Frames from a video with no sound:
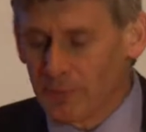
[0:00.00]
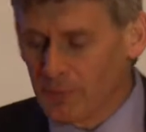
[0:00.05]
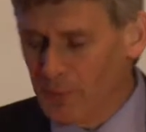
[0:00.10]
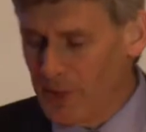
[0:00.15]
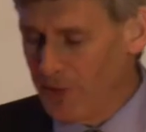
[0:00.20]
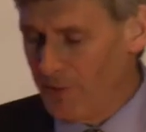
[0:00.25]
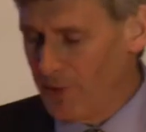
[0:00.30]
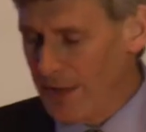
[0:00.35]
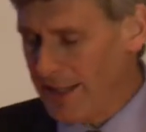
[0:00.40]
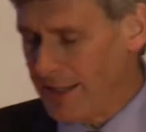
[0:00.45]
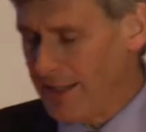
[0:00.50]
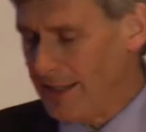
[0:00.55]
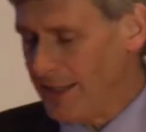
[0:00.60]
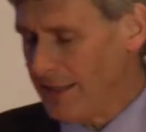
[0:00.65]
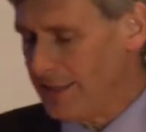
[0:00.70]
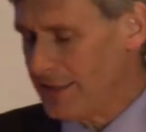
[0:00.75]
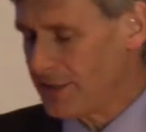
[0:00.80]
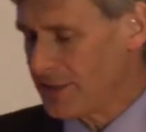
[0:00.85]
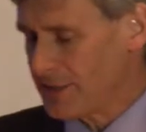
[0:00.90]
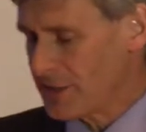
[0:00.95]
we really
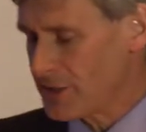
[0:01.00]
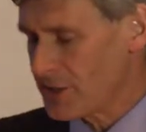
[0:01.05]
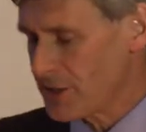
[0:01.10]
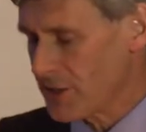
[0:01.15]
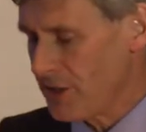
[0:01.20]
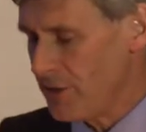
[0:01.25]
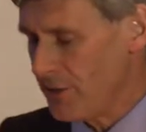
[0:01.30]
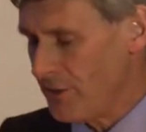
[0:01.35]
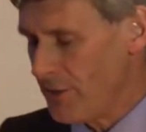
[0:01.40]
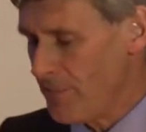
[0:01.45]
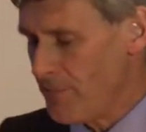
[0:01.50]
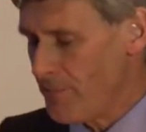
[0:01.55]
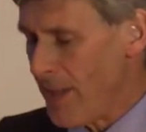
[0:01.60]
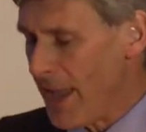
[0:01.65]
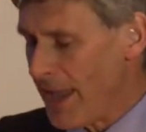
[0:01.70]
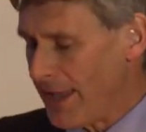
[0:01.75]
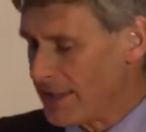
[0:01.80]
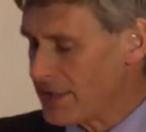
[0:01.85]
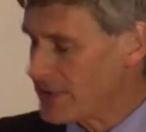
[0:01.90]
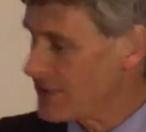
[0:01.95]
needed a secure
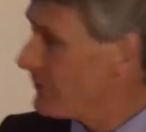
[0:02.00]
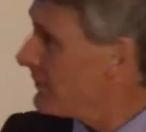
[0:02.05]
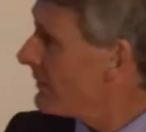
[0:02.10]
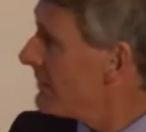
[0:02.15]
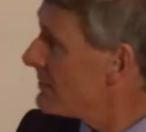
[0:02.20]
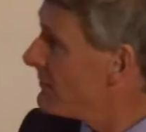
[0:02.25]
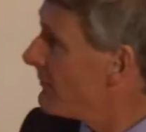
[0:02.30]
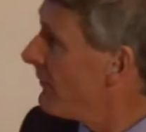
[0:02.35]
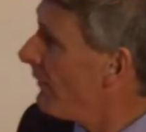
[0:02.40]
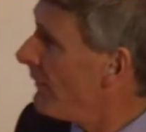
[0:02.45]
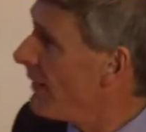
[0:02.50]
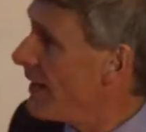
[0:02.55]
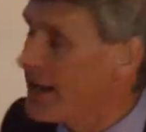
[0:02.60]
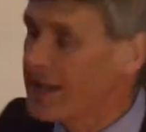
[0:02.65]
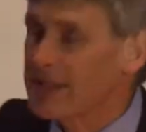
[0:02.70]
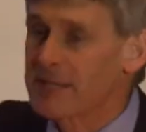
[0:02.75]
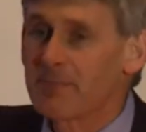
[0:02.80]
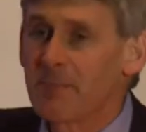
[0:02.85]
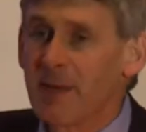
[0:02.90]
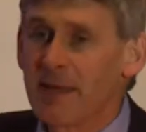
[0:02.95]
base for this very
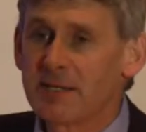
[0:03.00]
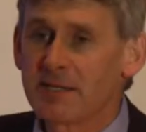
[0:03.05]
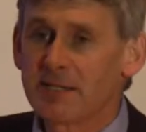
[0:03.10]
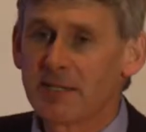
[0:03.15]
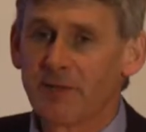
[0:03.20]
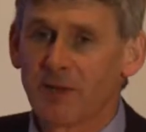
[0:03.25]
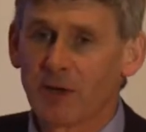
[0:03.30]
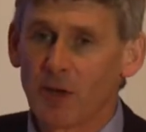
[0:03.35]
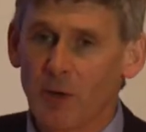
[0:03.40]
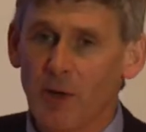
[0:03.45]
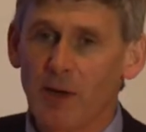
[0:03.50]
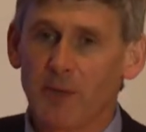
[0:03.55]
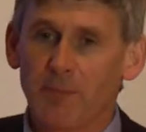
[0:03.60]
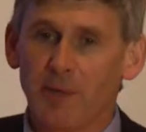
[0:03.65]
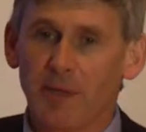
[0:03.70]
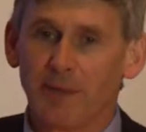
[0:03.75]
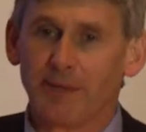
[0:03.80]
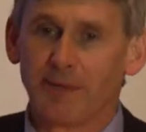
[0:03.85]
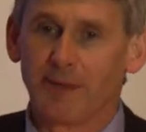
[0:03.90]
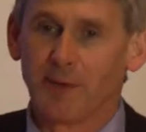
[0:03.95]
expensive
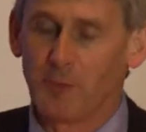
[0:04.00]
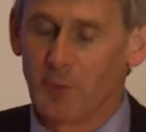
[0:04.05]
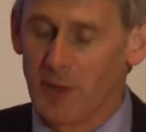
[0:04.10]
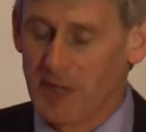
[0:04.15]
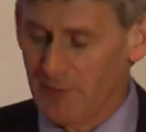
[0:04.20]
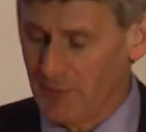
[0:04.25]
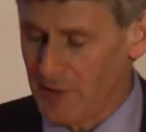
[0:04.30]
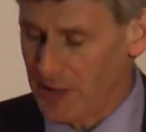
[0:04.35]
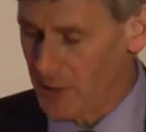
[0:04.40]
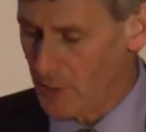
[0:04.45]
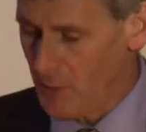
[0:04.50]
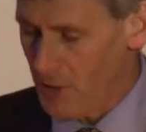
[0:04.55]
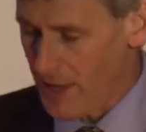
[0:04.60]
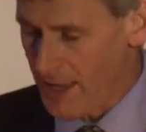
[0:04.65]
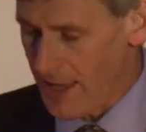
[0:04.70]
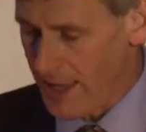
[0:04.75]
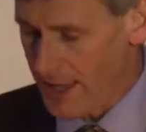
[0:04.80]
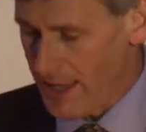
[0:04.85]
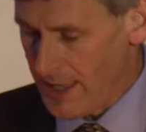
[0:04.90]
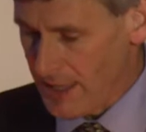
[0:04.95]
equipment that we
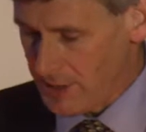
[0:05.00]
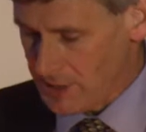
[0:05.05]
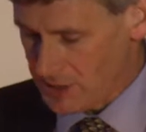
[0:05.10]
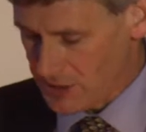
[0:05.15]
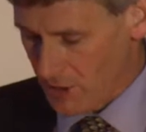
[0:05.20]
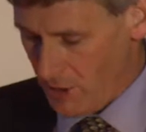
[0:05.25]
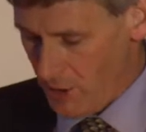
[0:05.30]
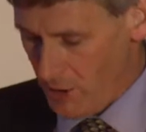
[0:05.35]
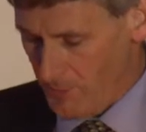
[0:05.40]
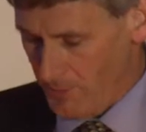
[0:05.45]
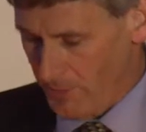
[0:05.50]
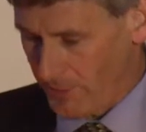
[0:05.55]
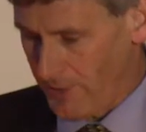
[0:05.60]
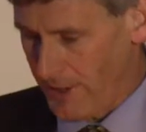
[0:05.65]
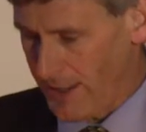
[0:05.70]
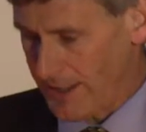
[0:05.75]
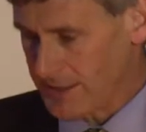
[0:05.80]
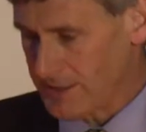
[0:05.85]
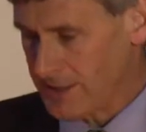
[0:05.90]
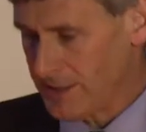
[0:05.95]
require to
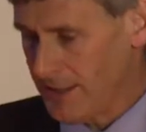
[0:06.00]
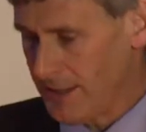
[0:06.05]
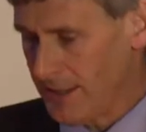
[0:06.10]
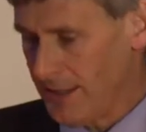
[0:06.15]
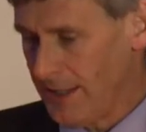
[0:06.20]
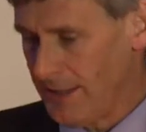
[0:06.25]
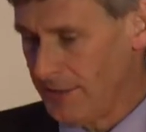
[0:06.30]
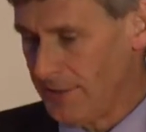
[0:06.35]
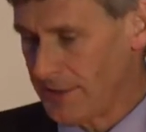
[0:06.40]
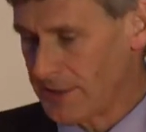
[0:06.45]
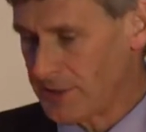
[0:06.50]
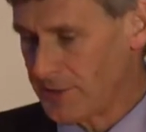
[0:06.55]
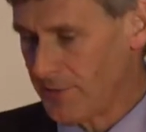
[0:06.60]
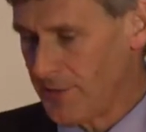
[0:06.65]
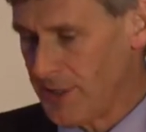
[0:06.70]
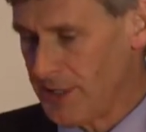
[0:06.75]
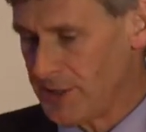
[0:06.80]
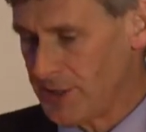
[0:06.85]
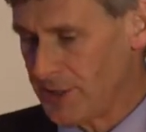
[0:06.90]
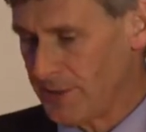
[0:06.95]
operate in this
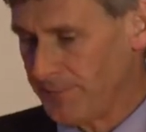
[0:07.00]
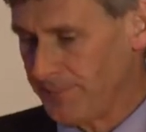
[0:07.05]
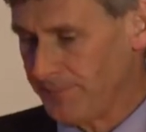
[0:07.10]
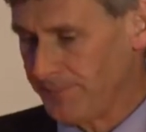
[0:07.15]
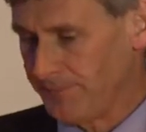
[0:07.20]
region.